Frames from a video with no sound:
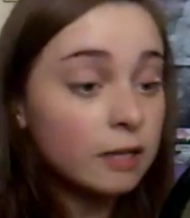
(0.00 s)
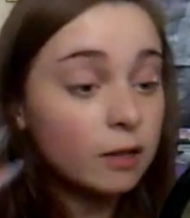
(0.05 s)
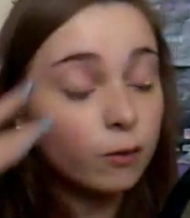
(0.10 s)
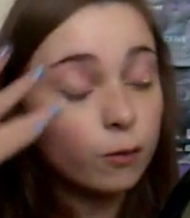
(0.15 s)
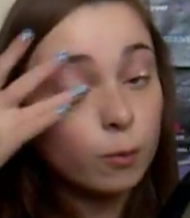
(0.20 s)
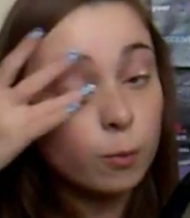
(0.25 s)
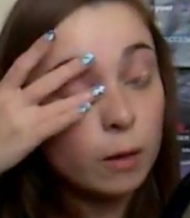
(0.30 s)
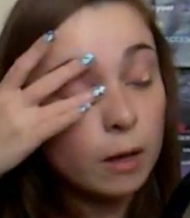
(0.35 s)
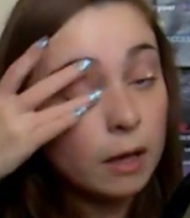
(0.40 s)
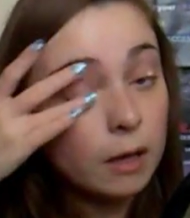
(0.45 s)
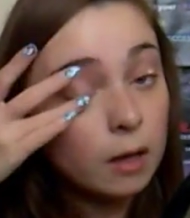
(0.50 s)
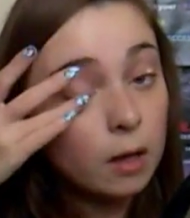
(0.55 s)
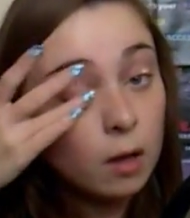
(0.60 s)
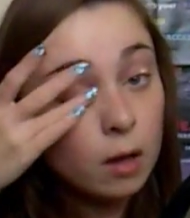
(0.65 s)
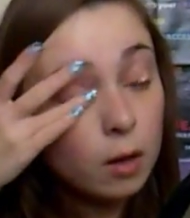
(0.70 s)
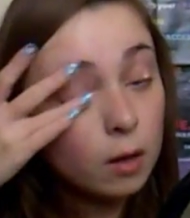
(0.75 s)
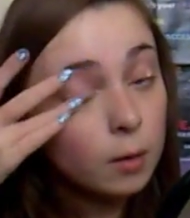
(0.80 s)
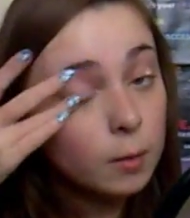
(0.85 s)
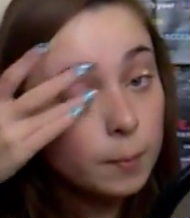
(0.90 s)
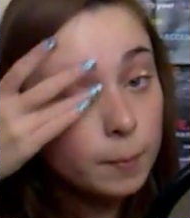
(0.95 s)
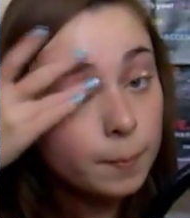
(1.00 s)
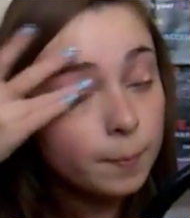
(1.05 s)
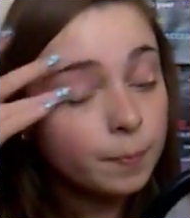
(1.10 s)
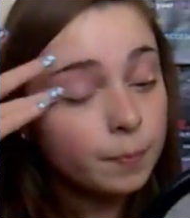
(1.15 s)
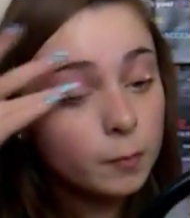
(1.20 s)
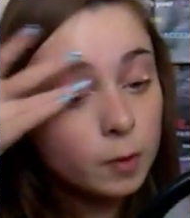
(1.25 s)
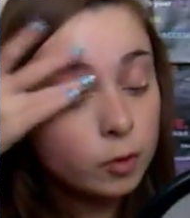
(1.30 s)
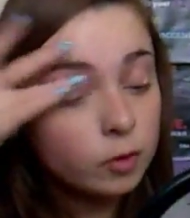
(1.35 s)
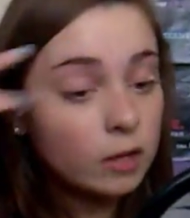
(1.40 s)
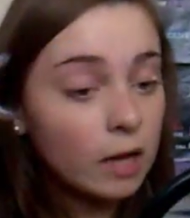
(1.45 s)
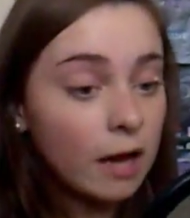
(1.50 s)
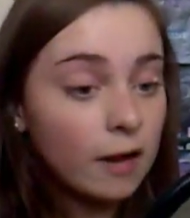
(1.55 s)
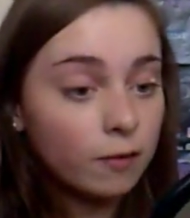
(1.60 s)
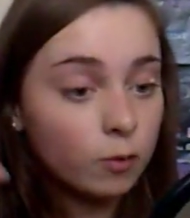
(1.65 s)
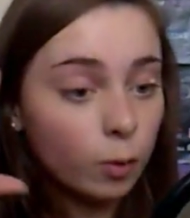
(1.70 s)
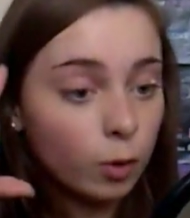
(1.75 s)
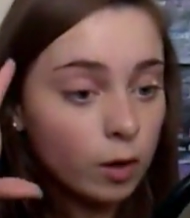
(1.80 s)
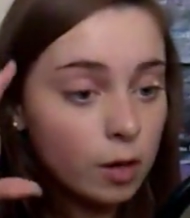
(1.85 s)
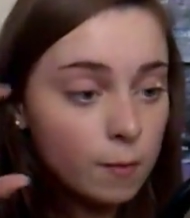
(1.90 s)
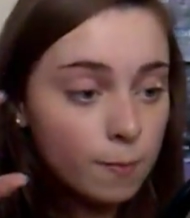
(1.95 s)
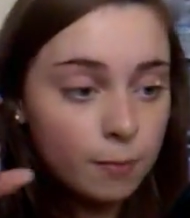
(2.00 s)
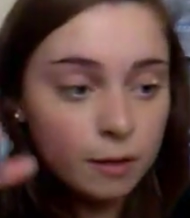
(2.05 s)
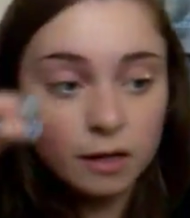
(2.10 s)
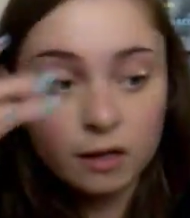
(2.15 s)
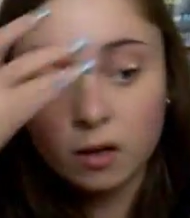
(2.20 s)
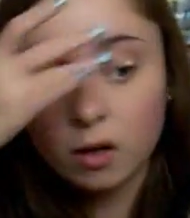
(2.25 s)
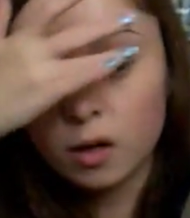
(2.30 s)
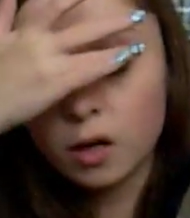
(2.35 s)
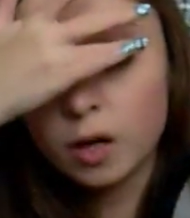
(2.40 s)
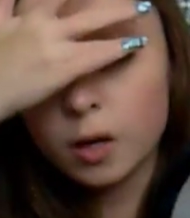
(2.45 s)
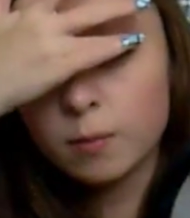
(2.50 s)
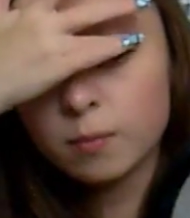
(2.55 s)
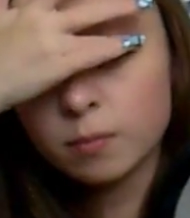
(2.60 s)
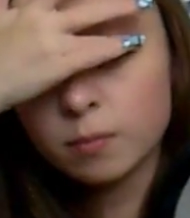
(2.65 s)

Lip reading: it is for me, because I have quite a big